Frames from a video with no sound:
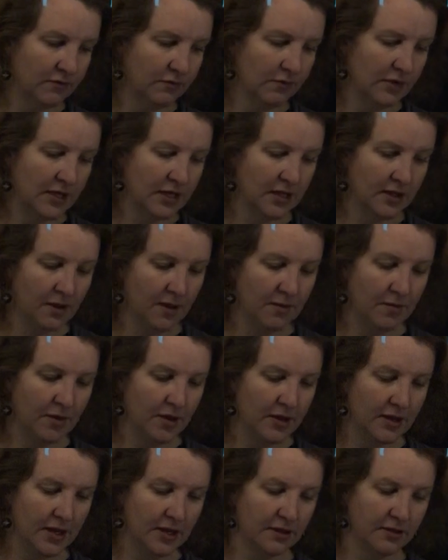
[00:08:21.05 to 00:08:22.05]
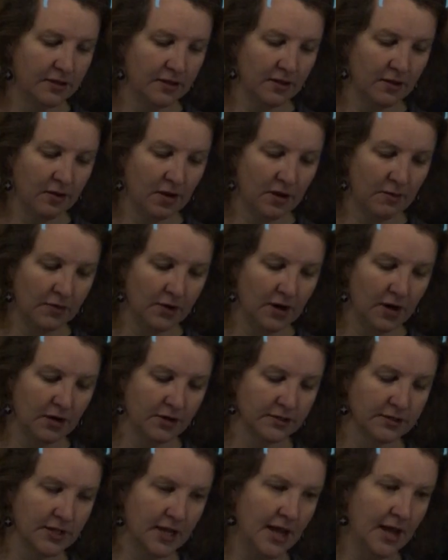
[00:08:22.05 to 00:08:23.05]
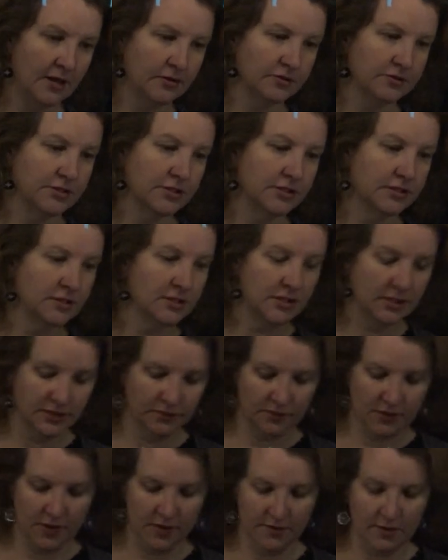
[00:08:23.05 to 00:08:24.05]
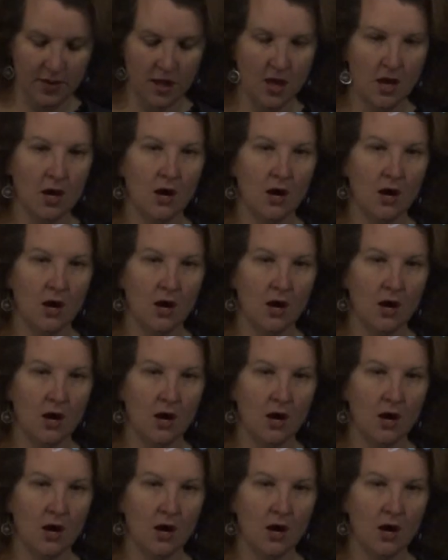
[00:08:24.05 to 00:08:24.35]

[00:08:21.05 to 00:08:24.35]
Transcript: reading up on anything regarding to allergies as well.